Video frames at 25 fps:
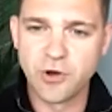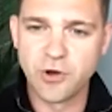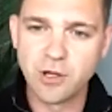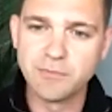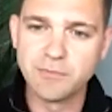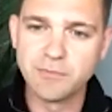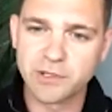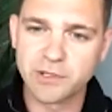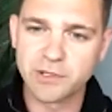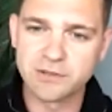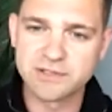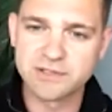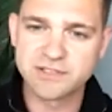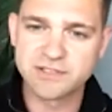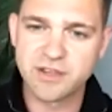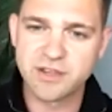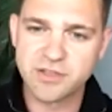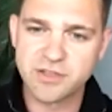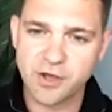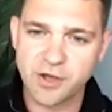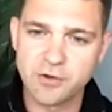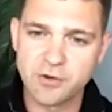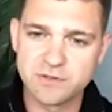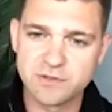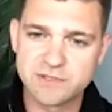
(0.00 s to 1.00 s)
models to
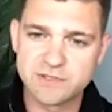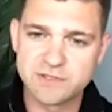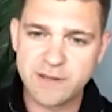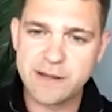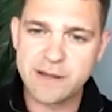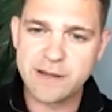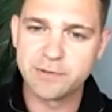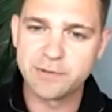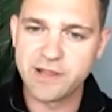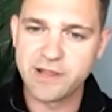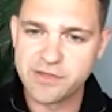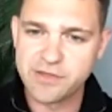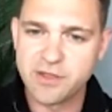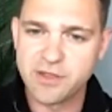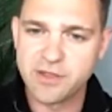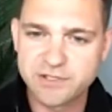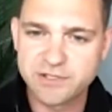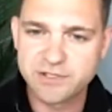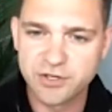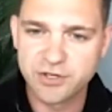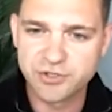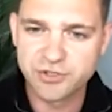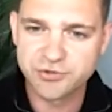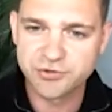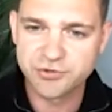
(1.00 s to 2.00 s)
those people in those
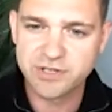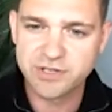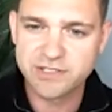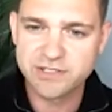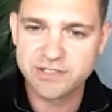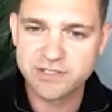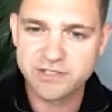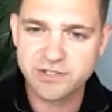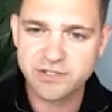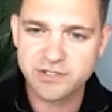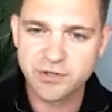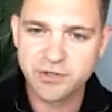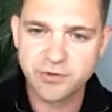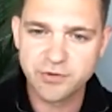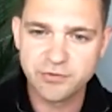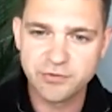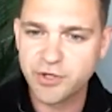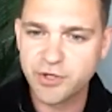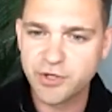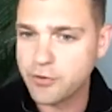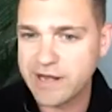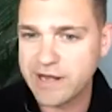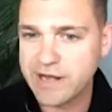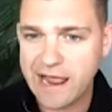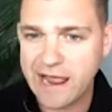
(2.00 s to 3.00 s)
countries who
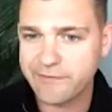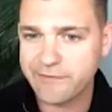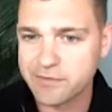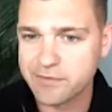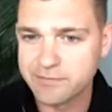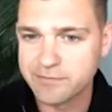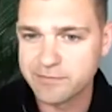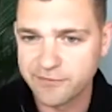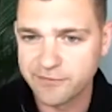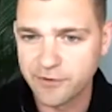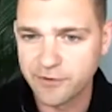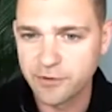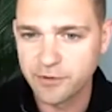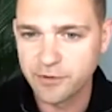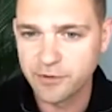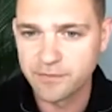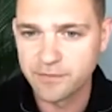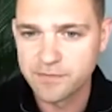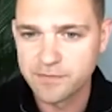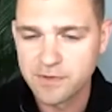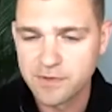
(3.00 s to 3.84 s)
don't have them before,